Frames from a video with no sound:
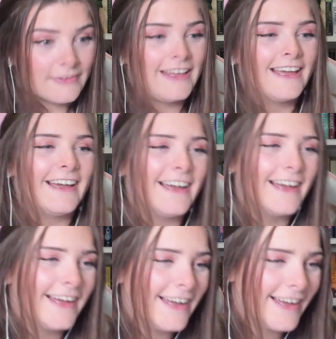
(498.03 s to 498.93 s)

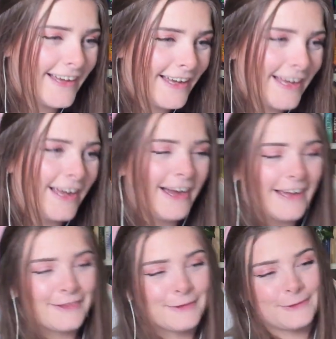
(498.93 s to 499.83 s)
Yeah,
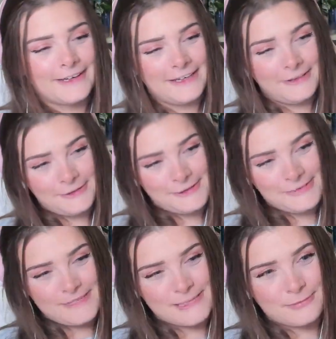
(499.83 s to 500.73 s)
I thought he'd use
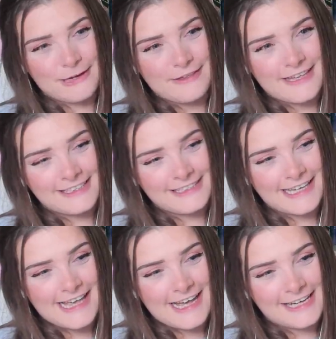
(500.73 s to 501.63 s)
misbreathing to
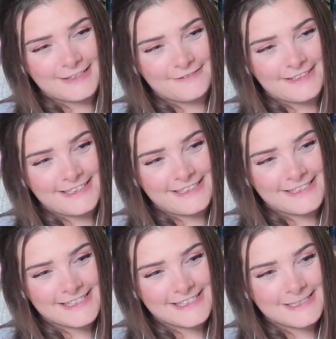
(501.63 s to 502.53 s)
get out of
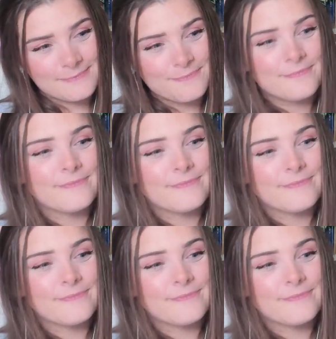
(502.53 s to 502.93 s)
this.